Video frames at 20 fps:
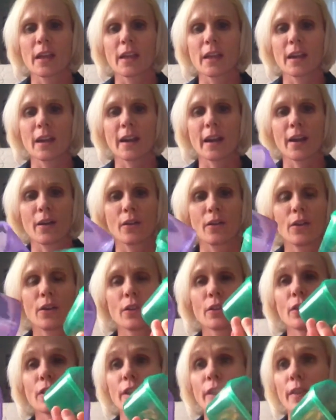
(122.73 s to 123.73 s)
Get it out.
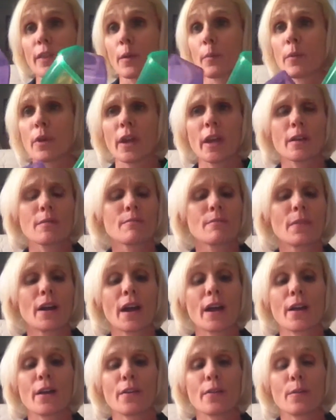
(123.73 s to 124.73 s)
Look at them.
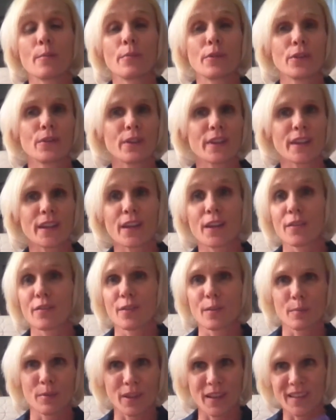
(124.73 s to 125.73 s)
Admire the beauty of
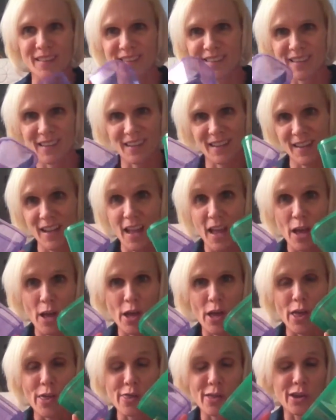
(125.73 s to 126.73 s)
the plastic
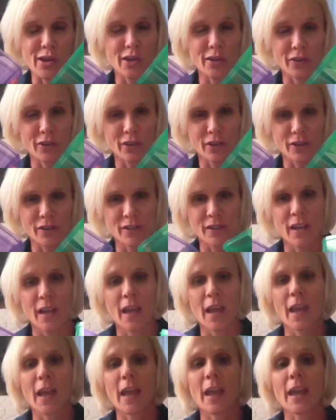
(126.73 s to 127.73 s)
and the colors.
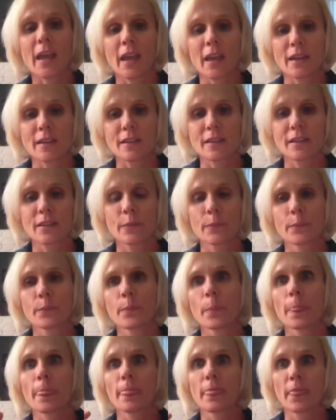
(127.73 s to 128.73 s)
And
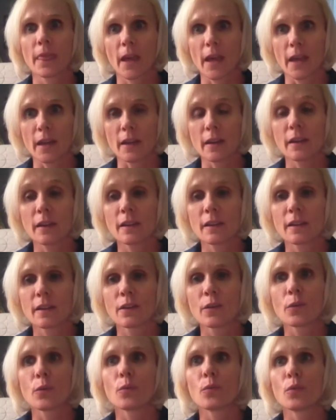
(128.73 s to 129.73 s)
then
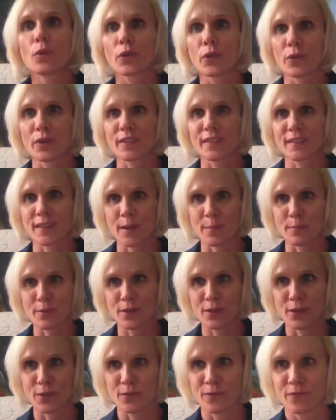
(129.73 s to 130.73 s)
we'll go to step
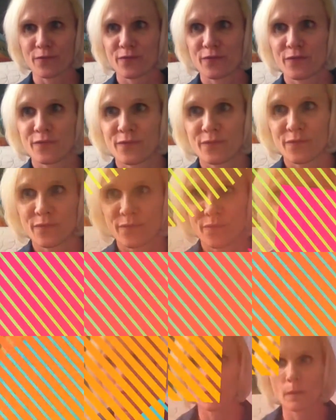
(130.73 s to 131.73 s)
2.